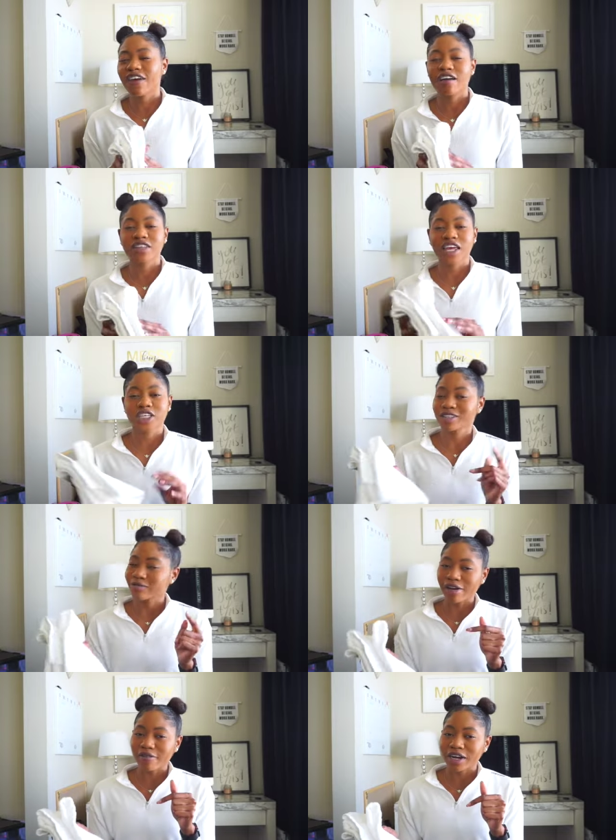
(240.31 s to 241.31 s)
having like
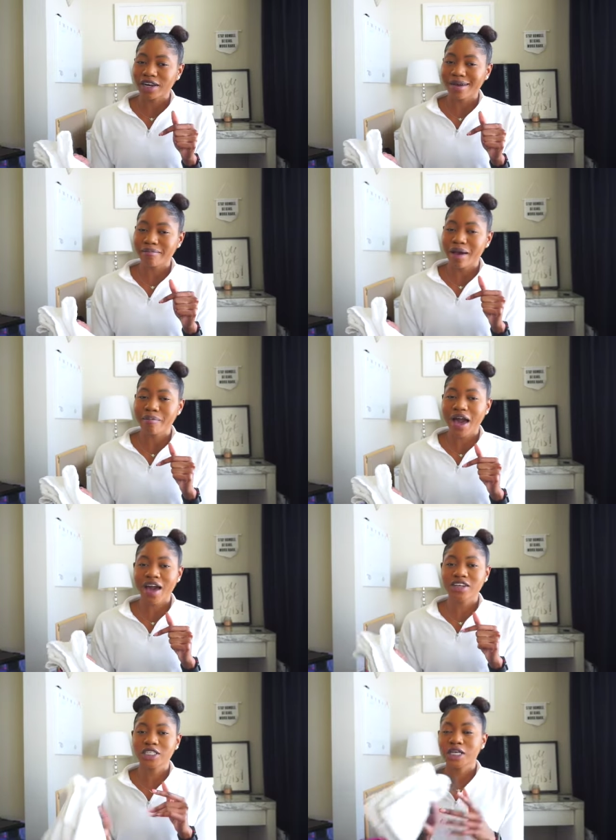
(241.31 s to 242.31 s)
sweat running down my
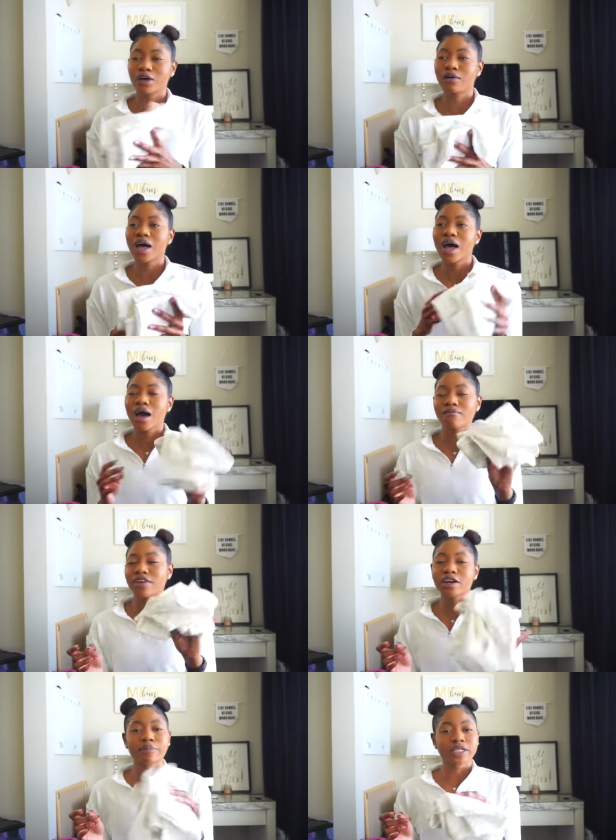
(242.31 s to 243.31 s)
back, so I'm
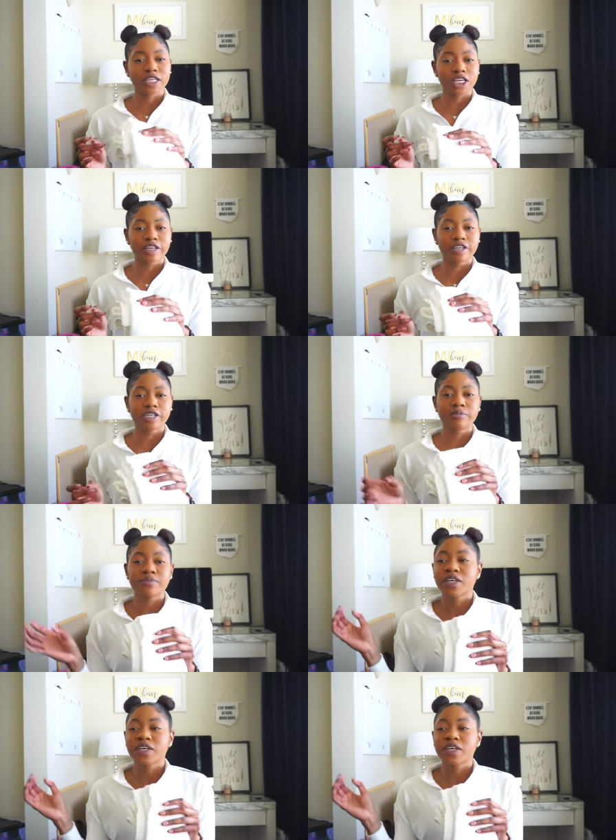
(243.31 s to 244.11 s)
very particular,